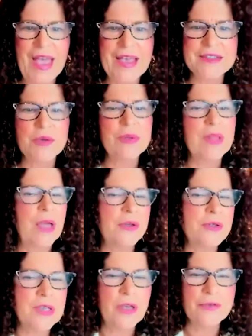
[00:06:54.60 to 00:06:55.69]
So allow
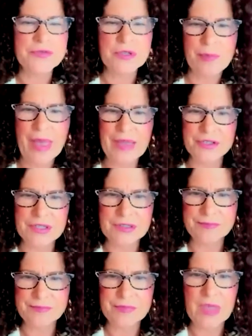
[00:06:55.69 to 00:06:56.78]
yourself to
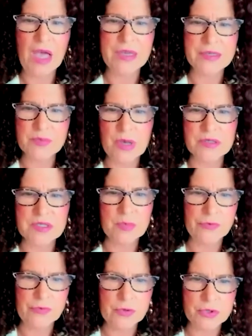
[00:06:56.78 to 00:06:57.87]
imagine the highest
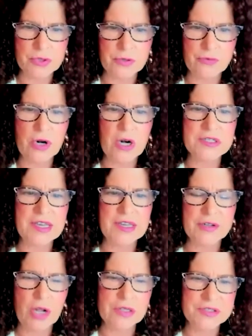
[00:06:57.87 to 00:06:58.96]
possible future for our
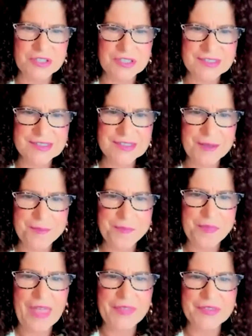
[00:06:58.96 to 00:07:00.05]
technologies
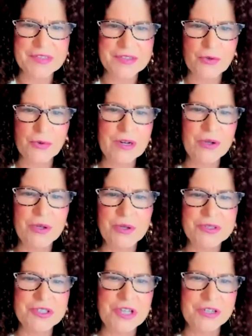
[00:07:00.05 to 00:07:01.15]
at this critical
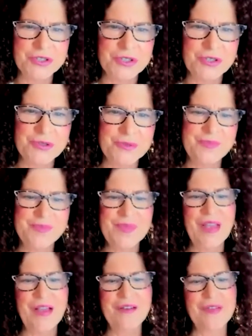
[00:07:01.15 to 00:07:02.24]
juncture
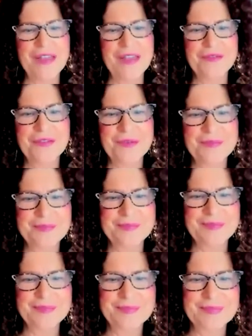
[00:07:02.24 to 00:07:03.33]
of life.
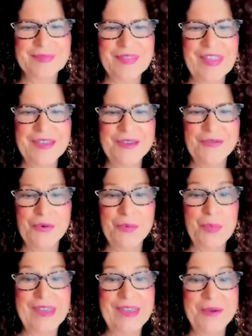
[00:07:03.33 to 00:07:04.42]
Thank you for
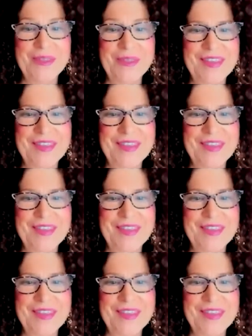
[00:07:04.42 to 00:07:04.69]
being with